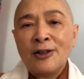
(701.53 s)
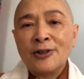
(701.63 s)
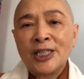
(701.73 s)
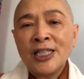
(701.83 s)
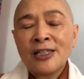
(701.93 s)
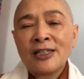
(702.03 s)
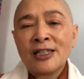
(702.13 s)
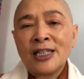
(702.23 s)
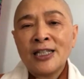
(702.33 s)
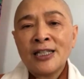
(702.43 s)
this
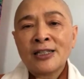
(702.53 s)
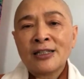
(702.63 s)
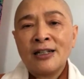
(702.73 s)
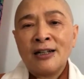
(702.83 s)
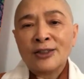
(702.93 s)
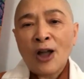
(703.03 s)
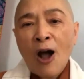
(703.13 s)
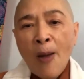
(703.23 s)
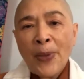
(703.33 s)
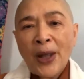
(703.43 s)

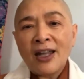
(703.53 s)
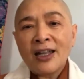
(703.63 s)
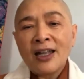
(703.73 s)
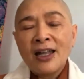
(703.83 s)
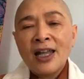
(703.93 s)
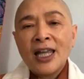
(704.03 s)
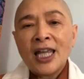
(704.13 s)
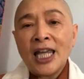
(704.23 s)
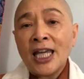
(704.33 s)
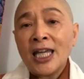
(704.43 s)
topic
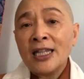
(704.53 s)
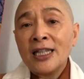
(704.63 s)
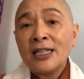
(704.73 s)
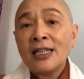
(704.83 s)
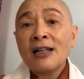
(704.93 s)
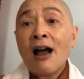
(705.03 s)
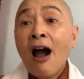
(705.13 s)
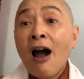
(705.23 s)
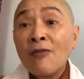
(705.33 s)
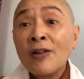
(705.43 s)
in
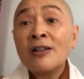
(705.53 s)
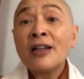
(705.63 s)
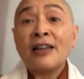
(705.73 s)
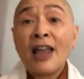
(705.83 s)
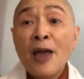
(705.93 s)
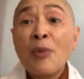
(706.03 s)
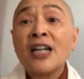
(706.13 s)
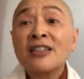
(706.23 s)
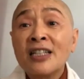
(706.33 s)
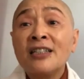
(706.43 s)
Harvard and
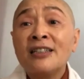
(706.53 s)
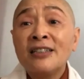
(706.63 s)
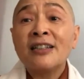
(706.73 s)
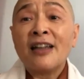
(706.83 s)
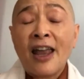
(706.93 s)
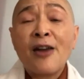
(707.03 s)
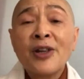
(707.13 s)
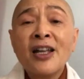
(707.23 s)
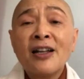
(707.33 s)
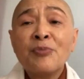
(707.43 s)
MIT
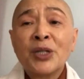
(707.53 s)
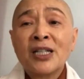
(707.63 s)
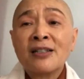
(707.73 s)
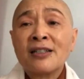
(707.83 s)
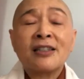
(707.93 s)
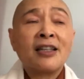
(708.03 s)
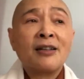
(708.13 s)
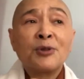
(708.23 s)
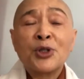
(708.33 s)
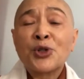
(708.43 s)
area, because there
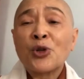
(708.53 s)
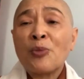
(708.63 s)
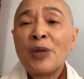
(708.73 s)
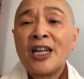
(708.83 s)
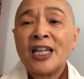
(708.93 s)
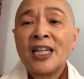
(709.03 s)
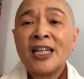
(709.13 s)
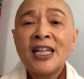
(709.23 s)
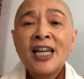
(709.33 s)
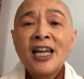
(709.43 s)
were so many
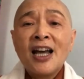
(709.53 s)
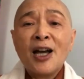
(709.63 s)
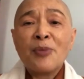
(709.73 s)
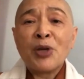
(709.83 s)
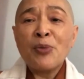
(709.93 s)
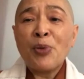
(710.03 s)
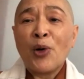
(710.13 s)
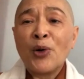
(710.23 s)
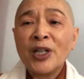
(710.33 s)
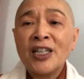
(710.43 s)

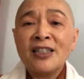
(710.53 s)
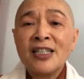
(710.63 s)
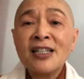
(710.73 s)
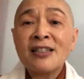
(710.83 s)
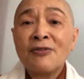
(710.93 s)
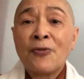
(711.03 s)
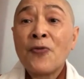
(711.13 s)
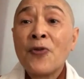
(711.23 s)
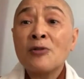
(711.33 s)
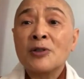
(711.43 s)
people in this
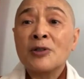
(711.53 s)
field,